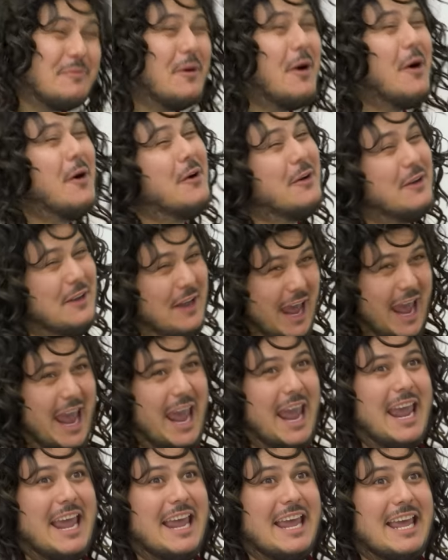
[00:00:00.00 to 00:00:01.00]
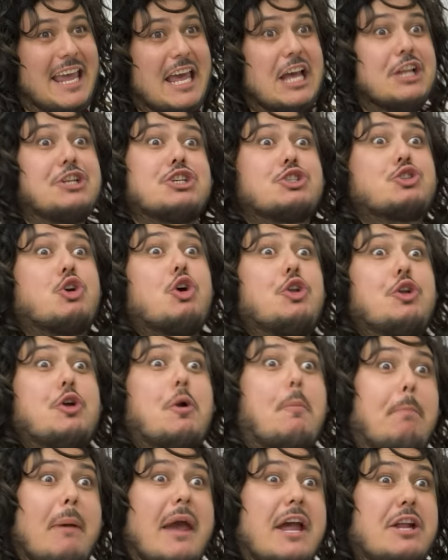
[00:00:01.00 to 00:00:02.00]
Okay, just go to
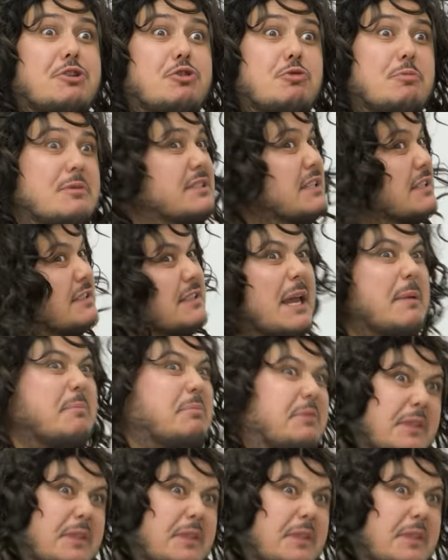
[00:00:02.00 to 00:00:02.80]
your bedroom, it's the same